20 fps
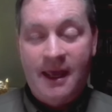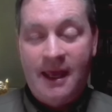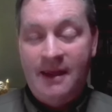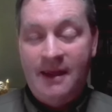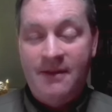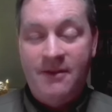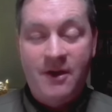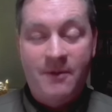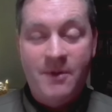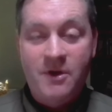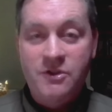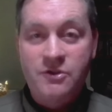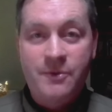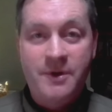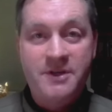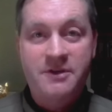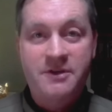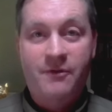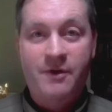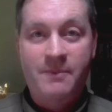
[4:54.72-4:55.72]
And their most
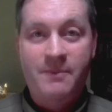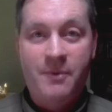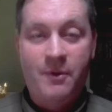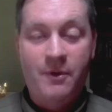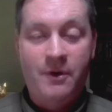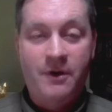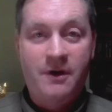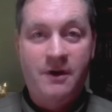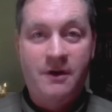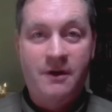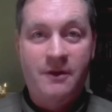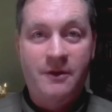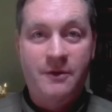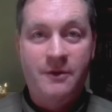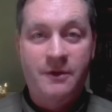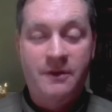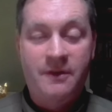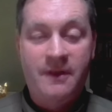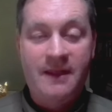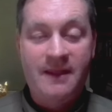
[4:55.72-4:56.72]
recent report
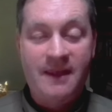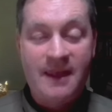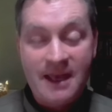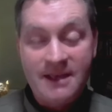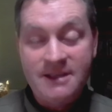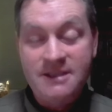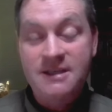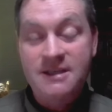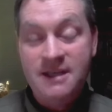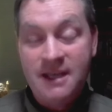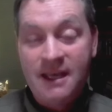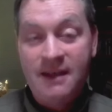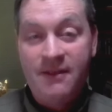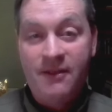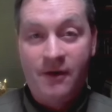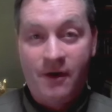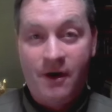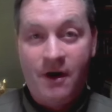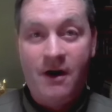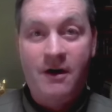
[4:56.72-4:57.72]
concluded that, yes, indeed,
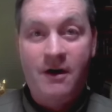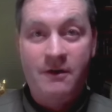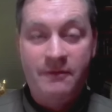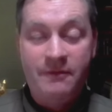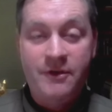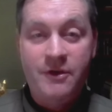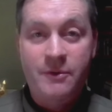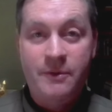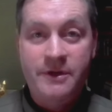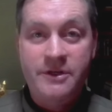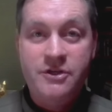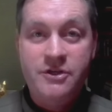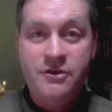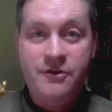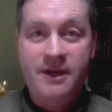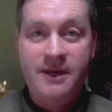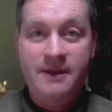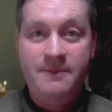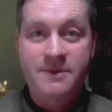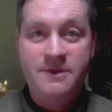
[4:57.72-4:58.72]
there are a few
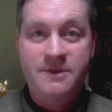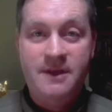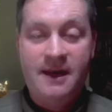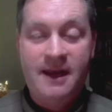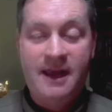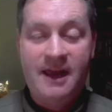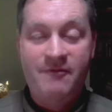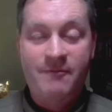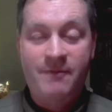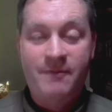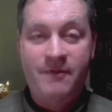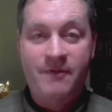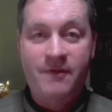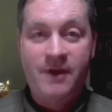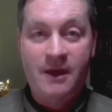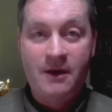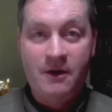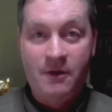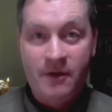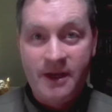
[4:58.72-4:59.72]
extremes that have
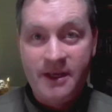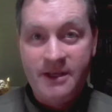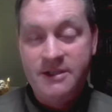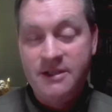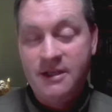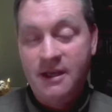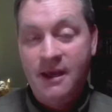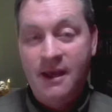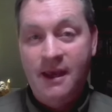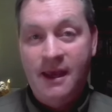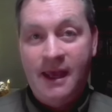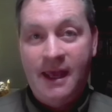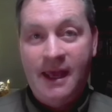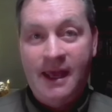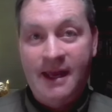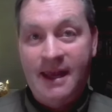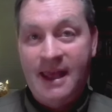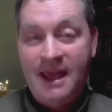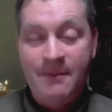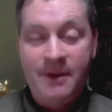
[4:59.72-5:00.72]
increased
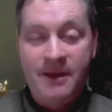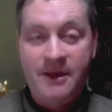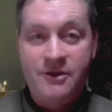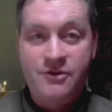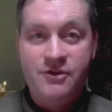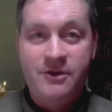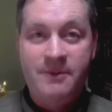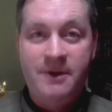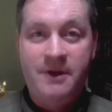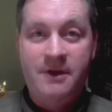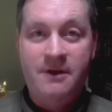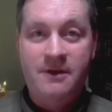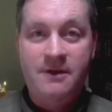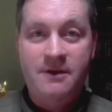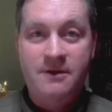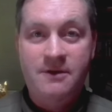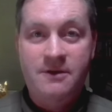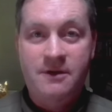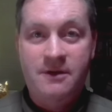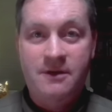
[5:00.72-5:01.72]
and can be attributed
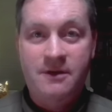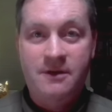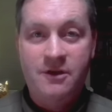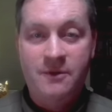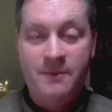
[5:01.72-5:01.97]
to